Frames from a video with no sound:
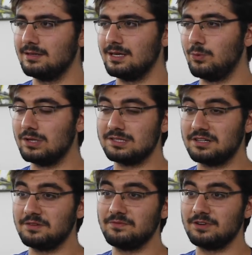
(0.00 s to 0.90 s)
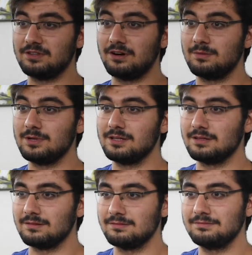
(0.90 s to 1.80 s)
he wants to convert to
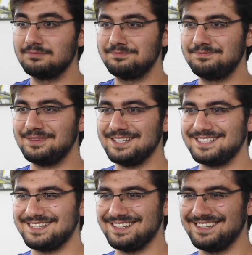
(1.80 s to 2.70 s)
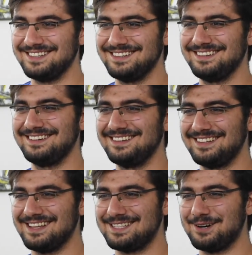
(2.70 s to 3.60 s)
Armenian, basically.
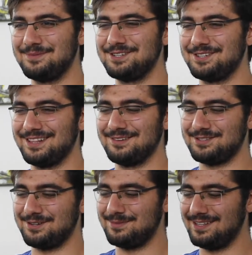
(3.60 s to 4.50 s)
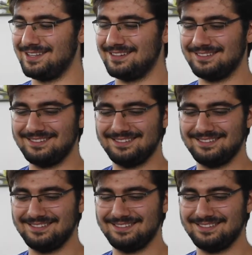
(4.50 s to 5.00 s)
That's how much he loves Armenia.